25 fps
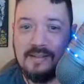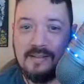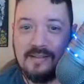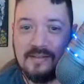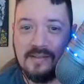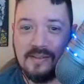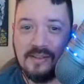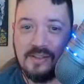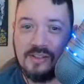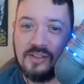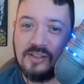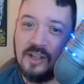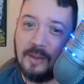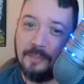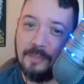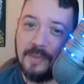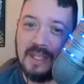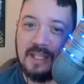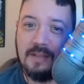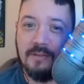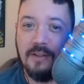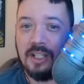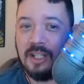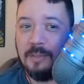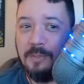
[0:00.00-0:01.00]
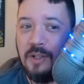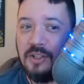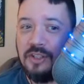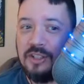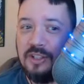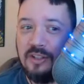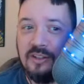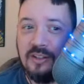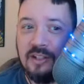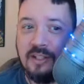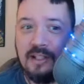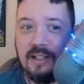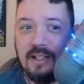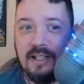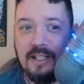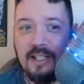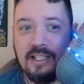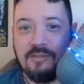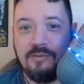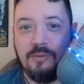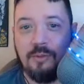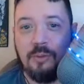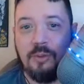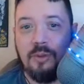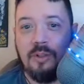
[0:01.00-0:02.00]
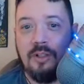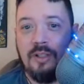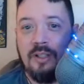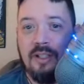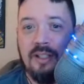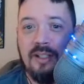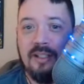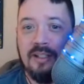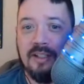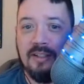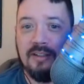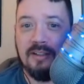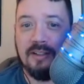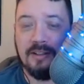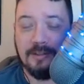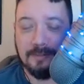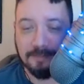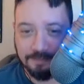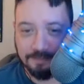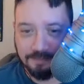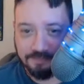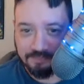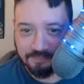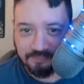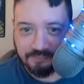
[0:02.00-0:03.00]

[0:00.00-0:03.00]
something of a commission that I asked for, and